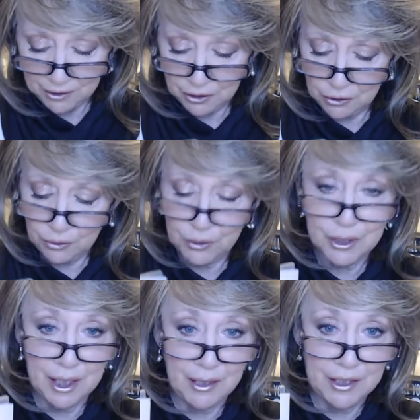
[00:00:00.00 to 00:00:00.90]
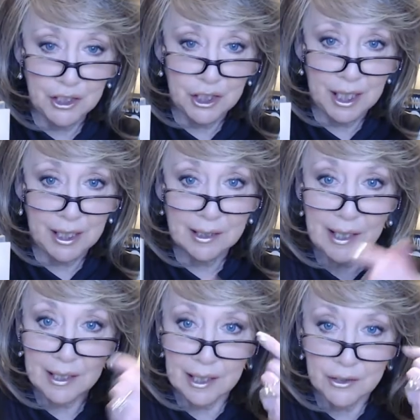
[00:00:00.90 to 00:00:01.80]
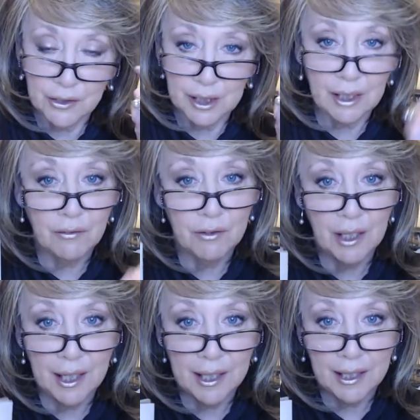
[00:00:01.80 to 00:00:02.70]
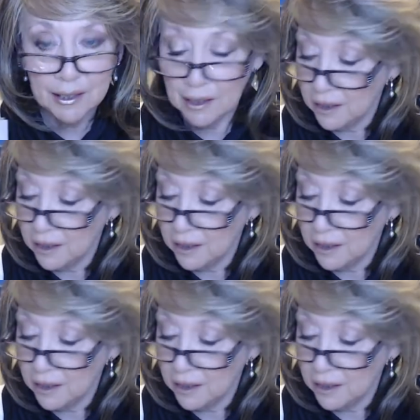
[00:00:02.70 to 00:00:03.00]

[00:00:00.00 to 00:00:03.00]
used uh, the shades like underneath for like kind of like